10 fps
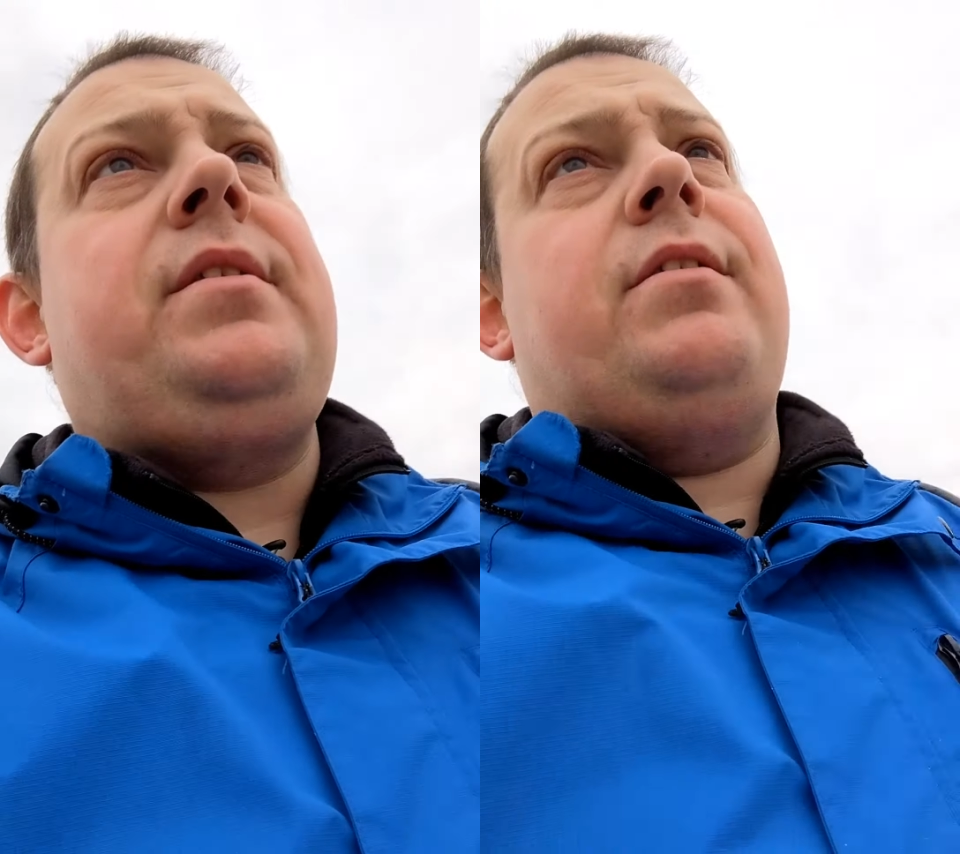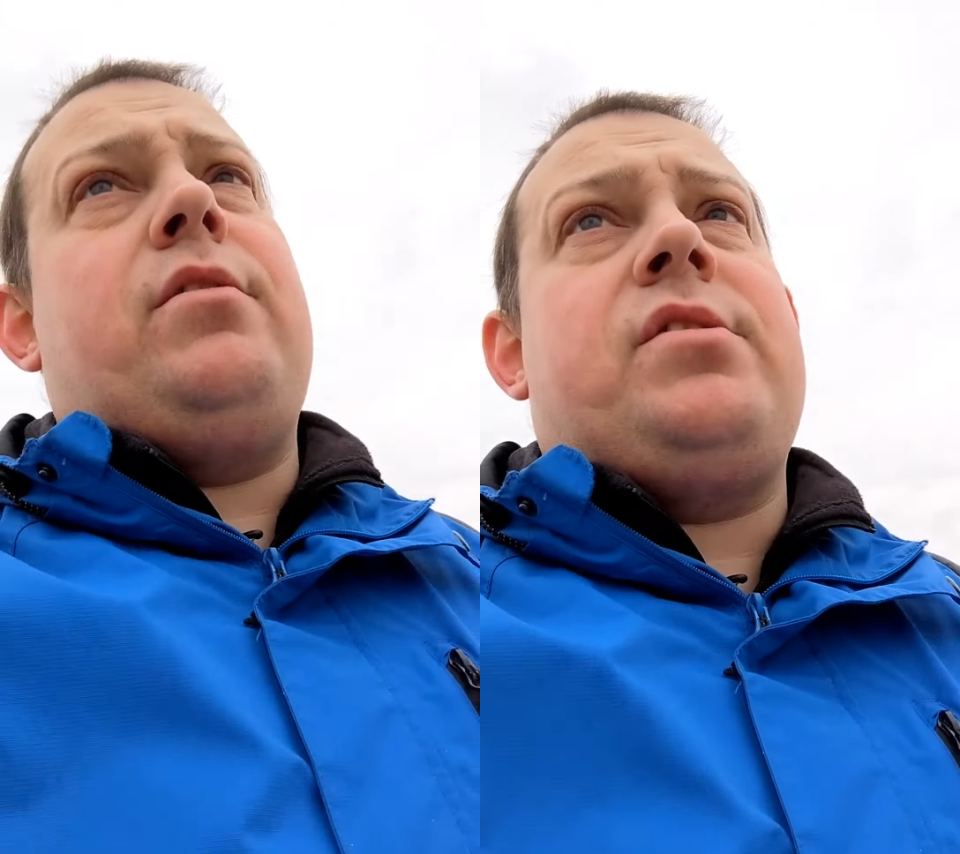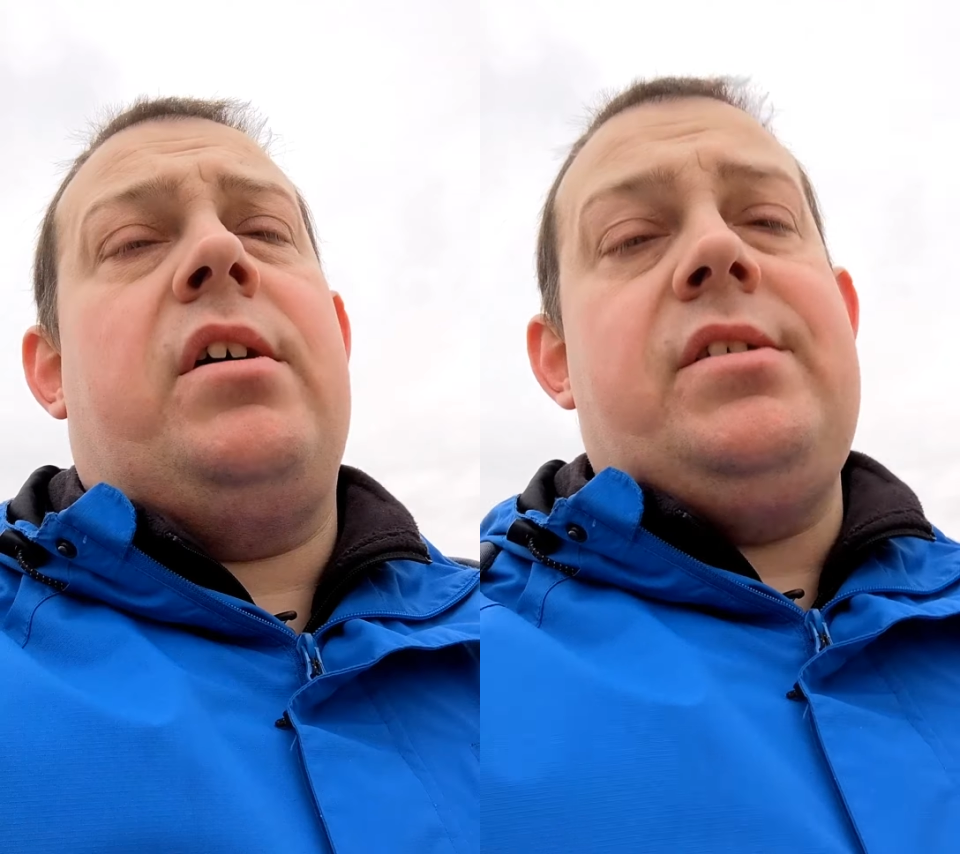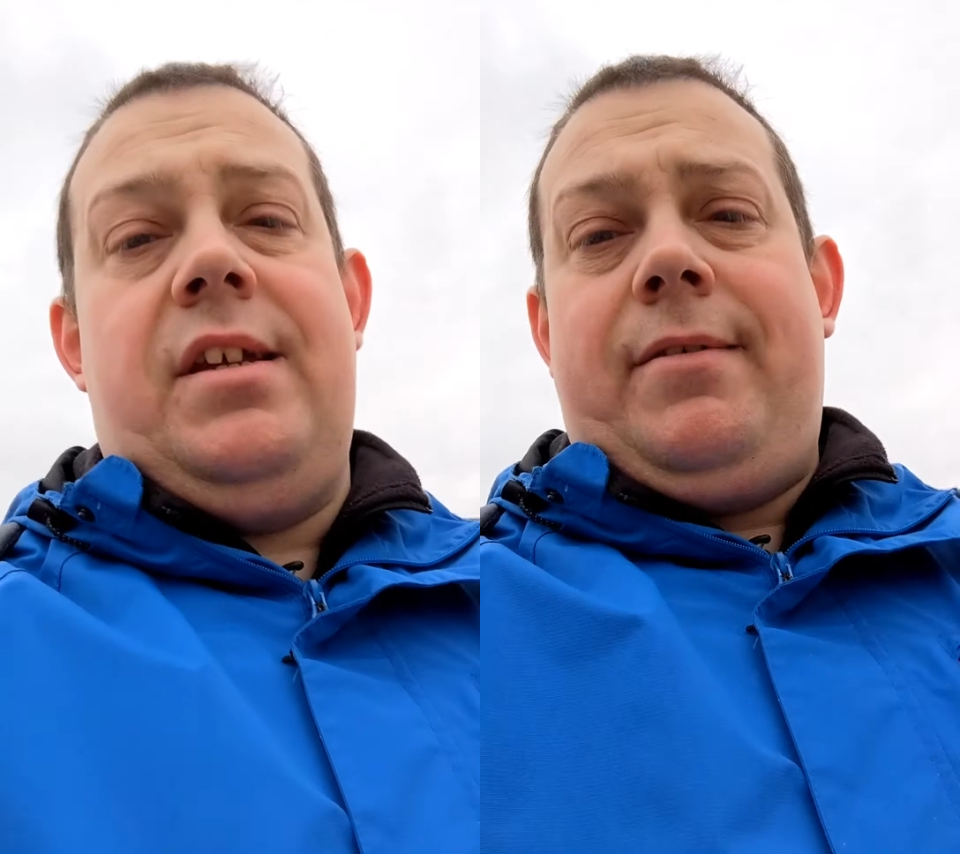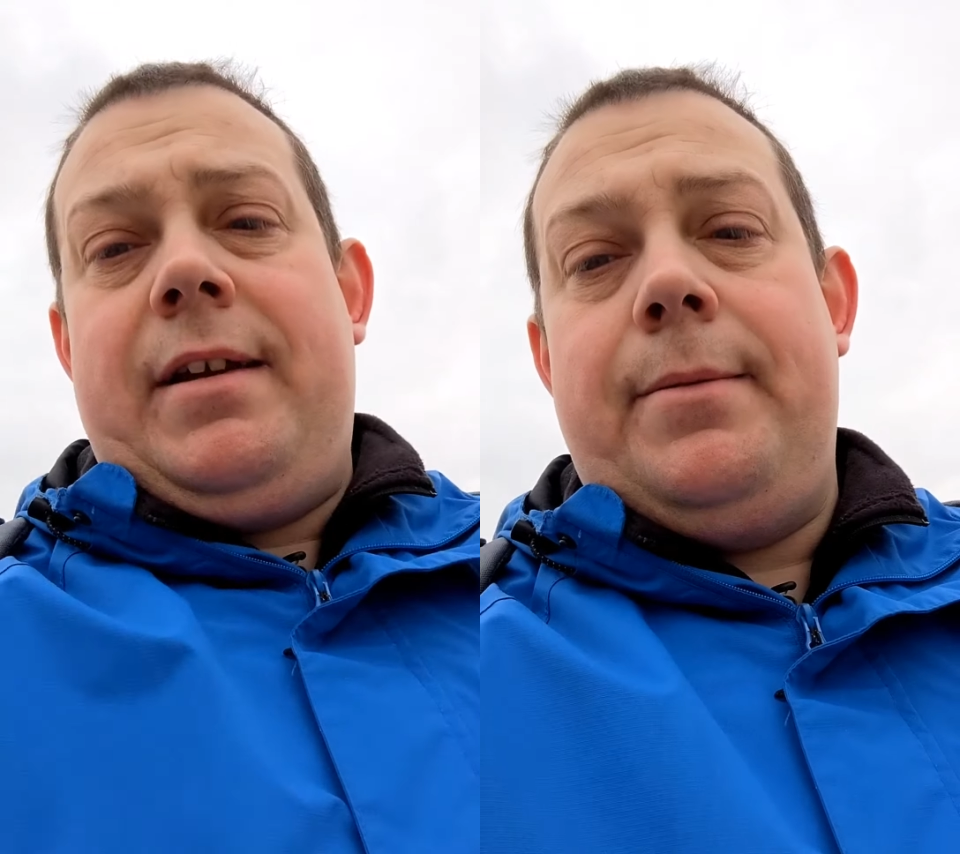and there are signs
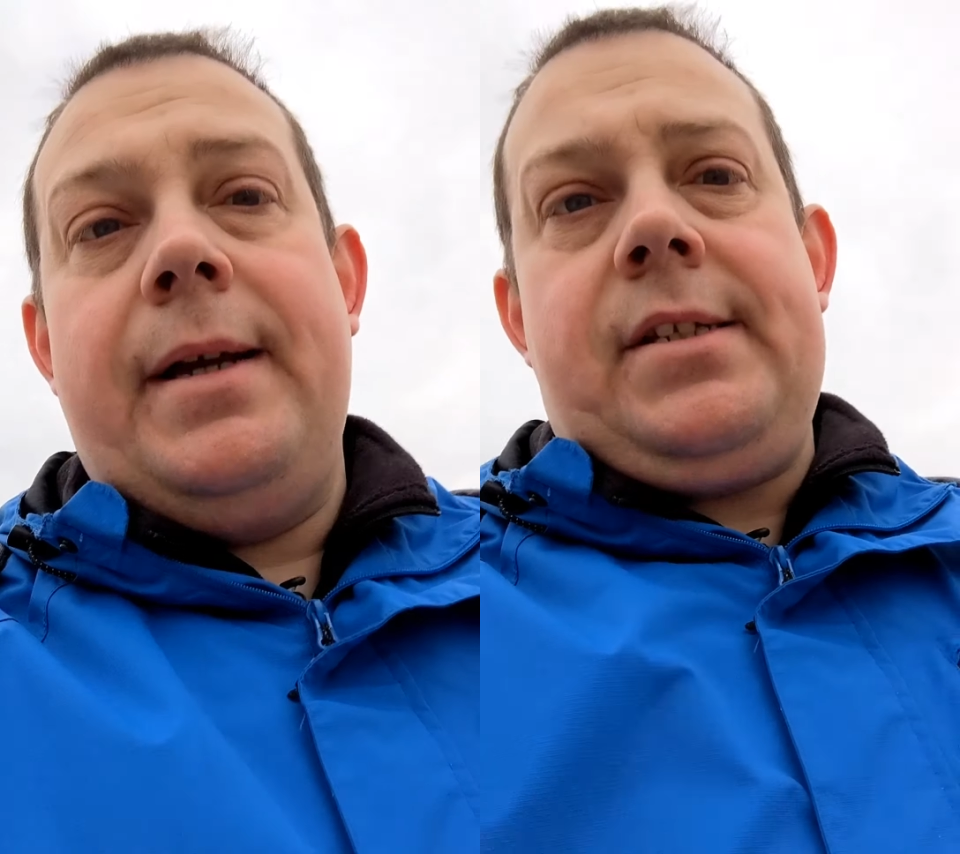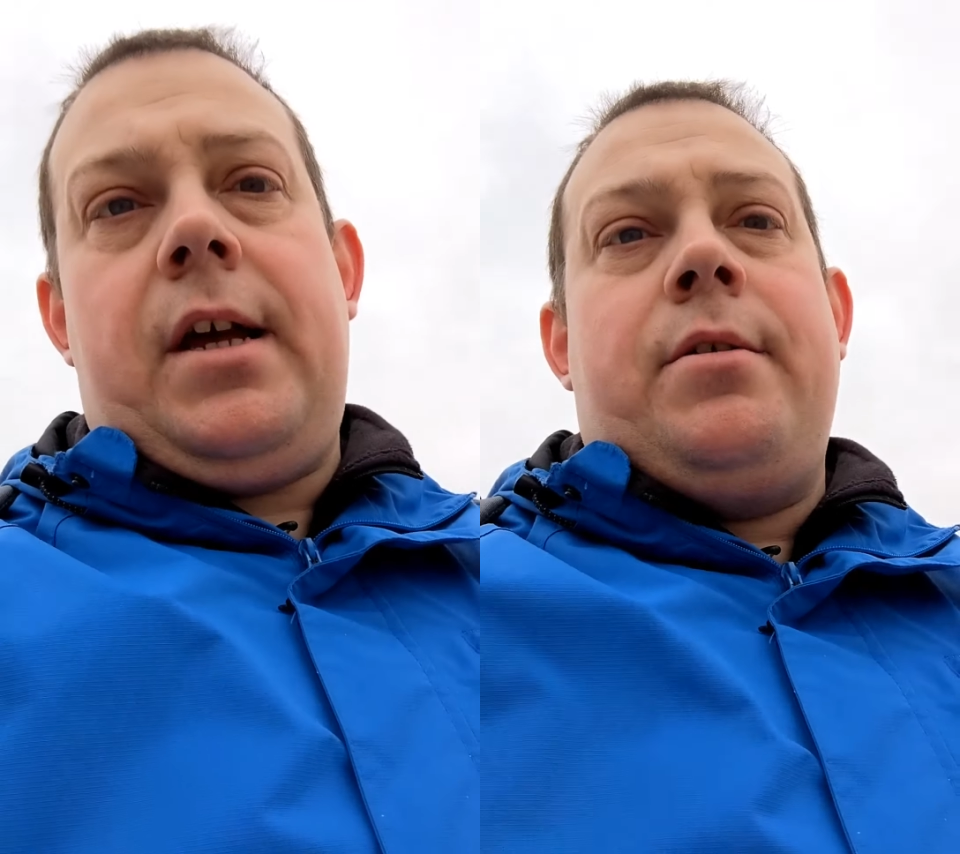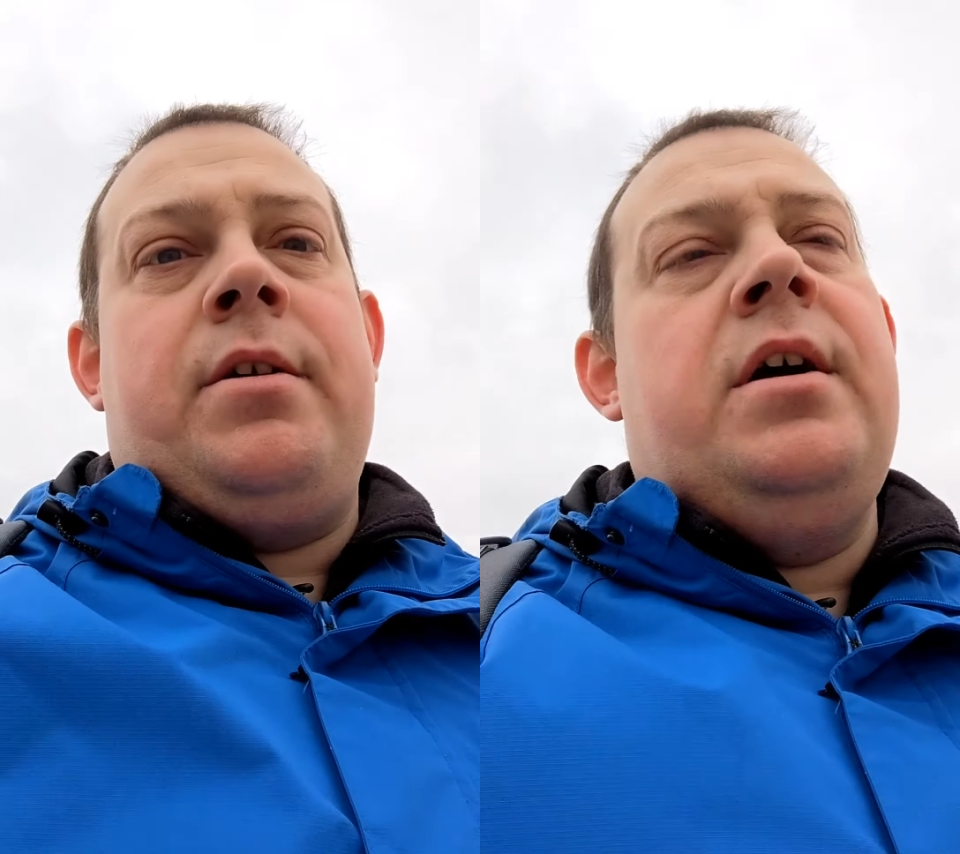there anyway, so,